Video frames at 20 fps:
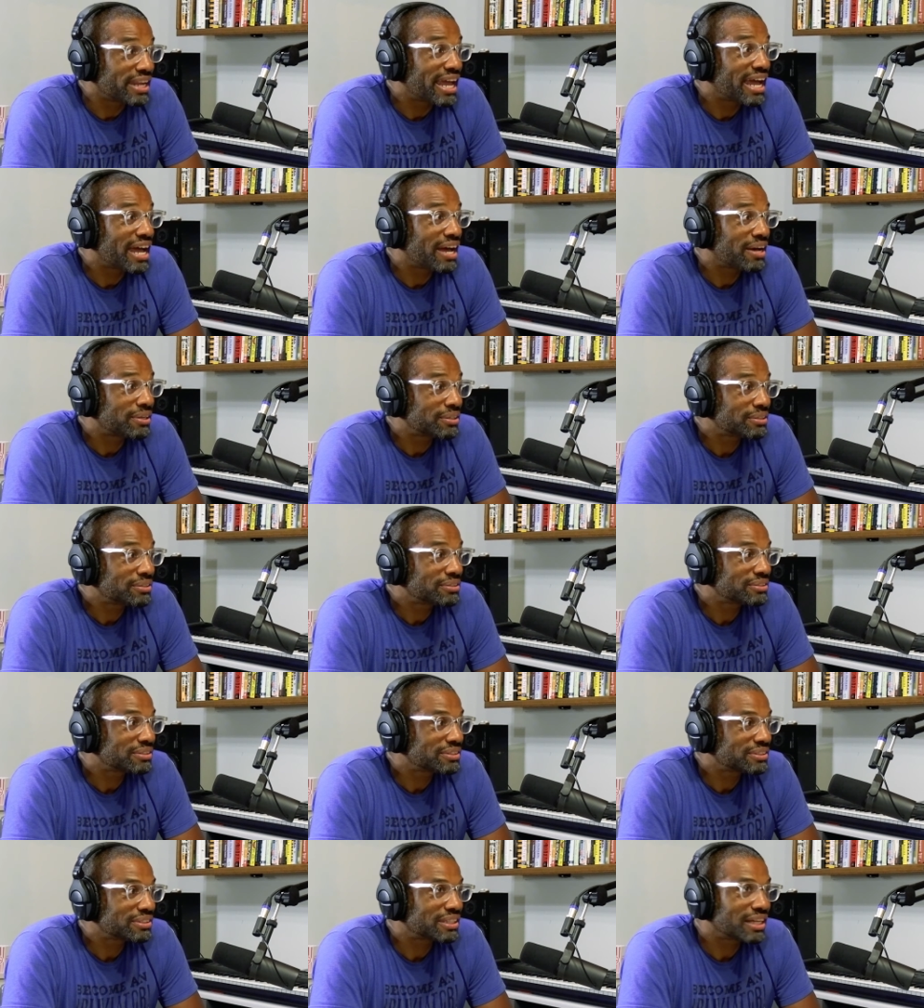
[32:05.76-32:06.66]
now,
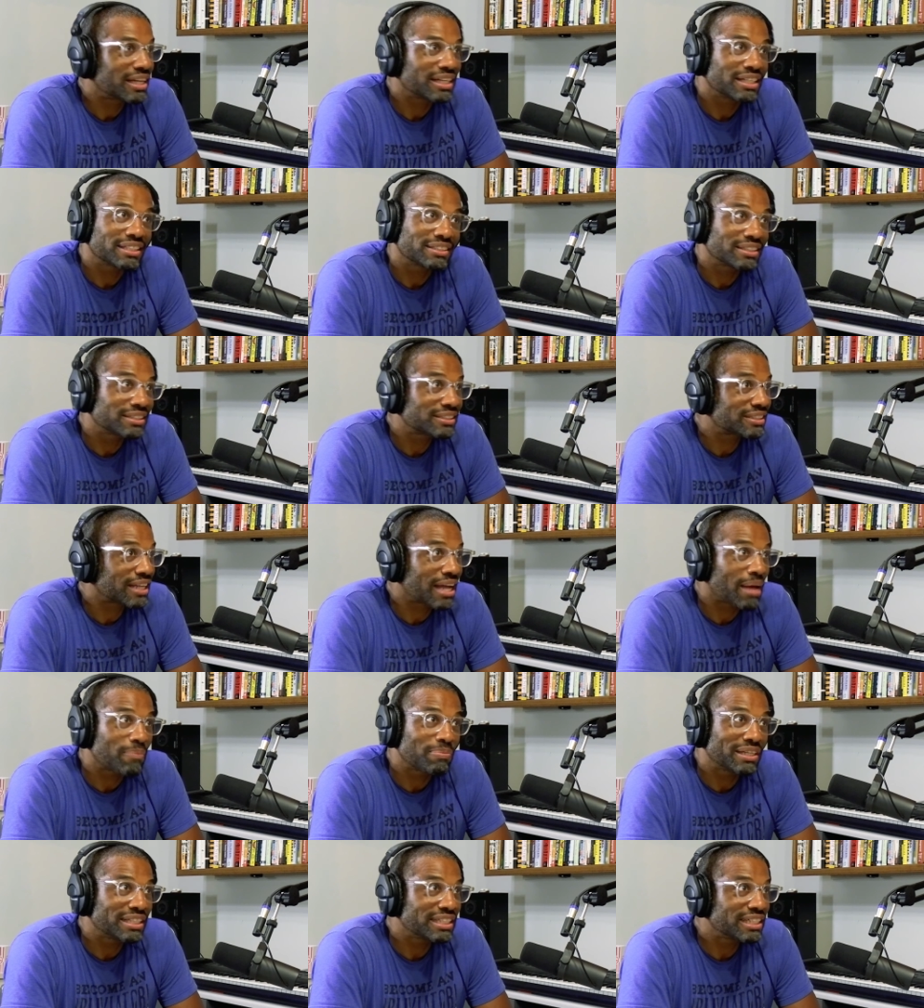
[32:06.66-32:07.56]
just a
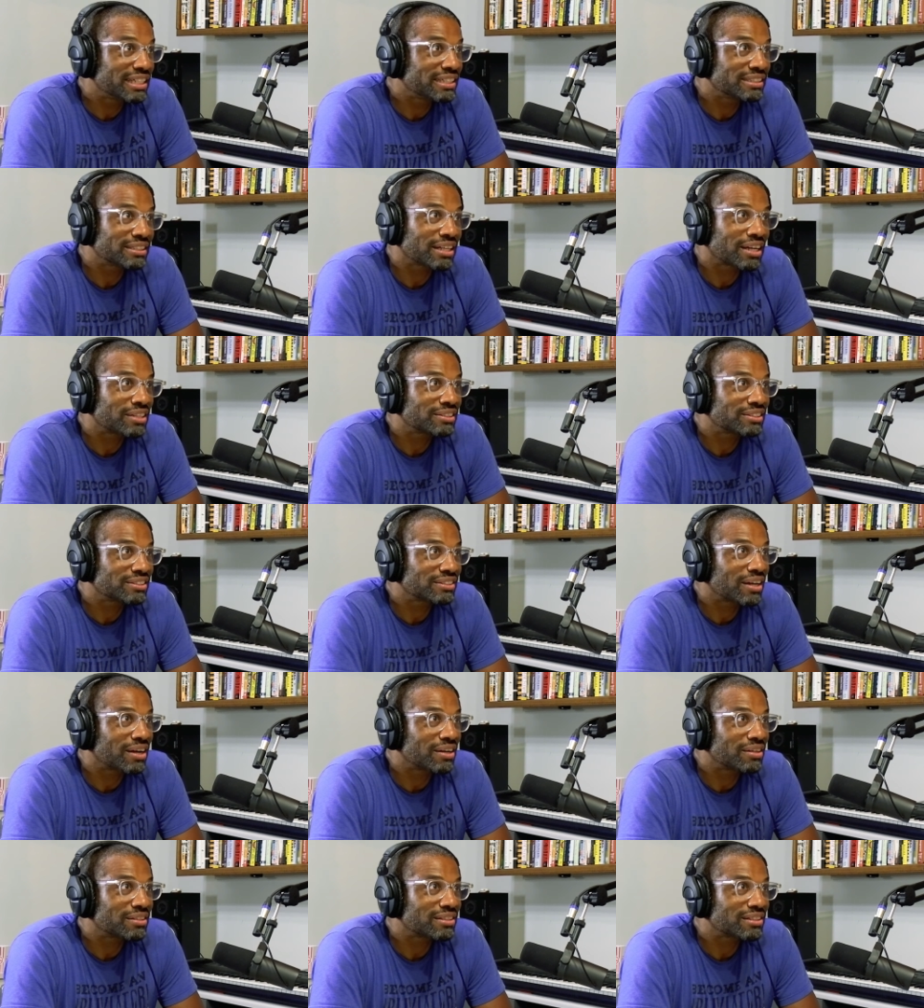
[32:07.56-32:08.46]
couple of years, I can
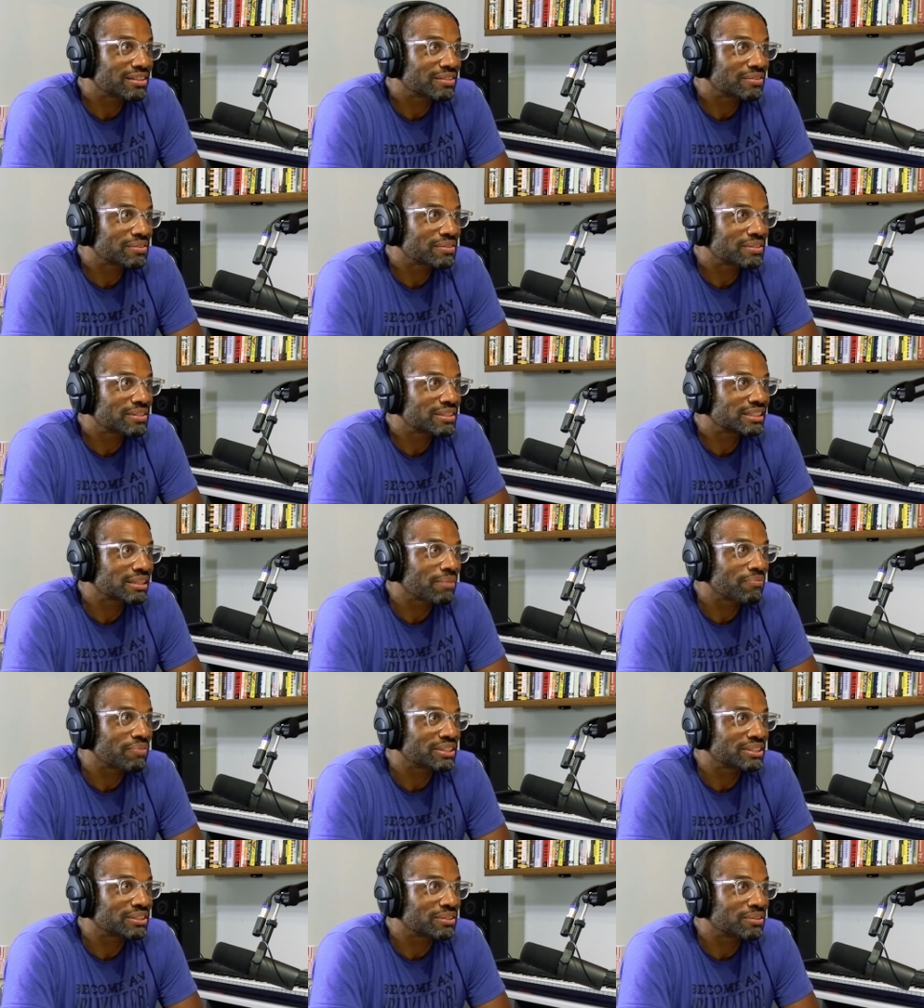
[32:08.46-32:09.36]
start.
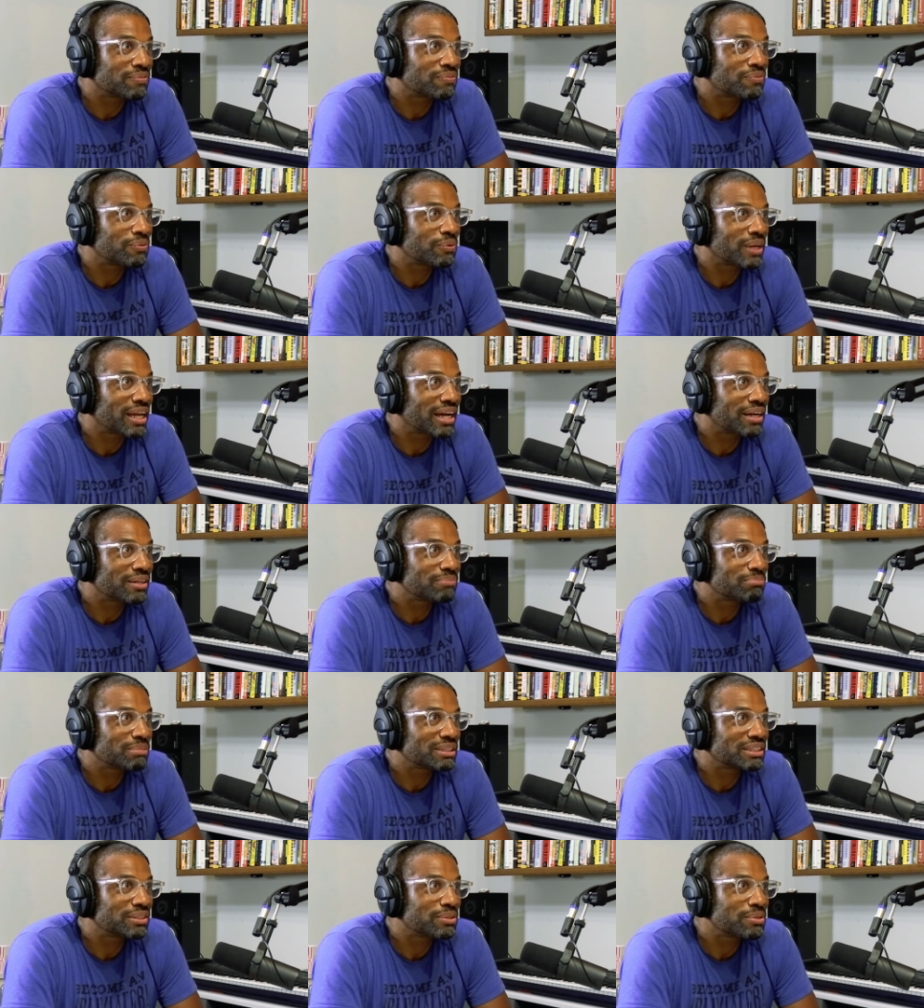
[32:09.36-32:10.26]
Something's gonna fall
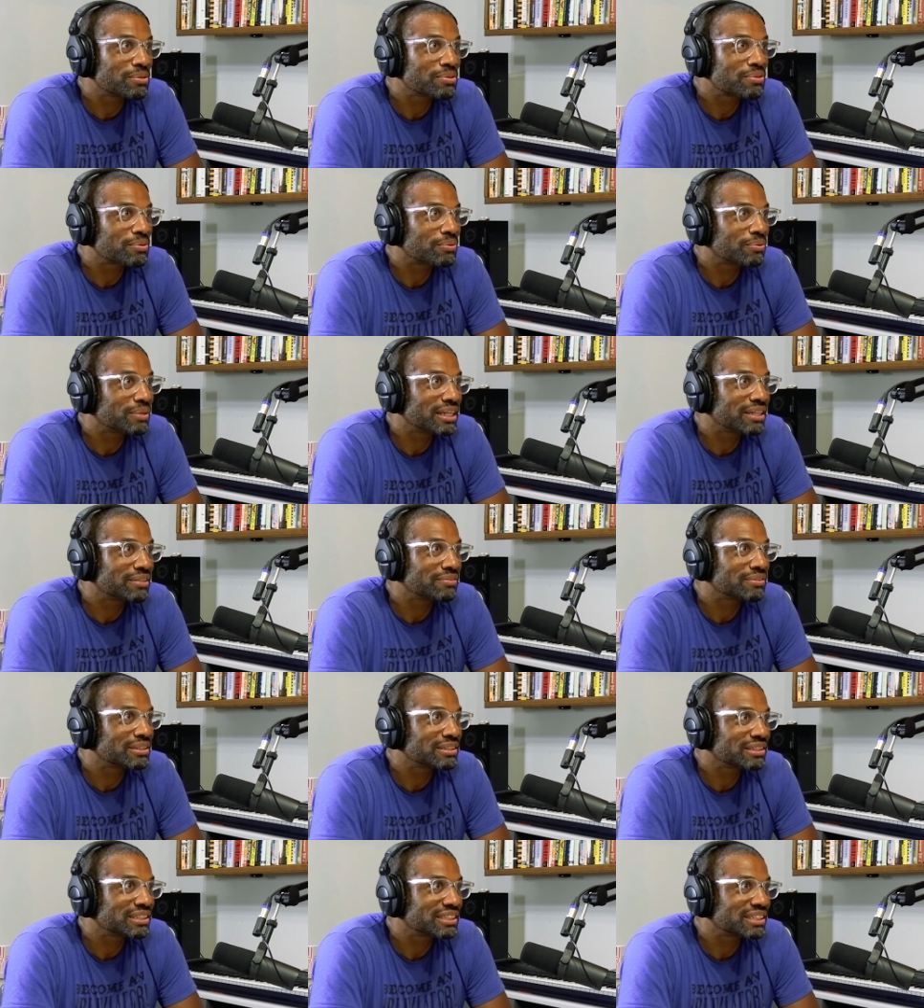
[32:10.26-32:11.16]
out my tooth or whatever.